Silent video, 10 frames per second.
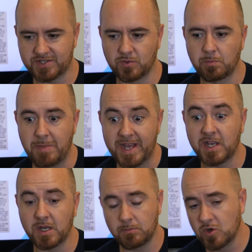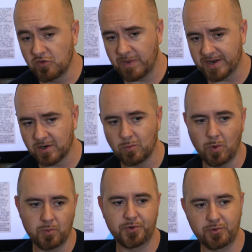So making it move better
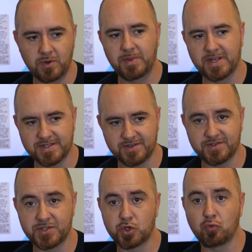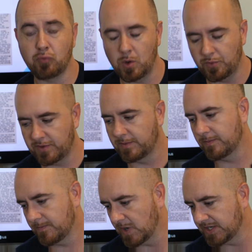won't do it because there's this growth,
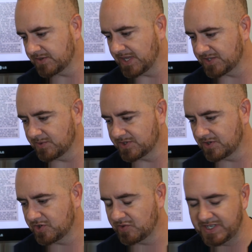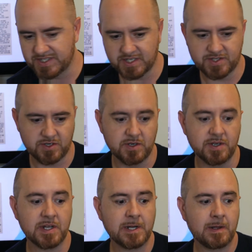right? So that's where surgery is
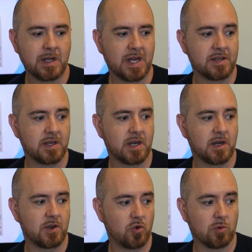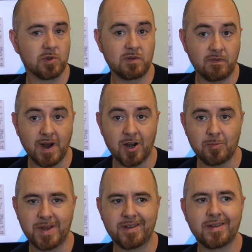concerned, and uh, normal
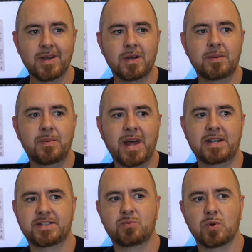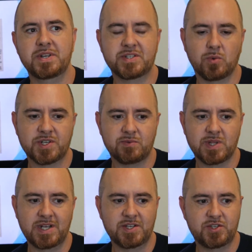environment, that's where he's going to
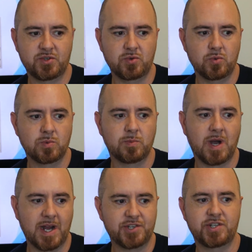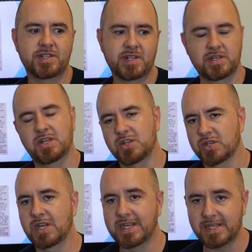relate to hygiene,
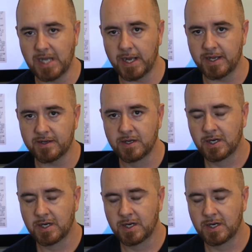sanitation, and diet.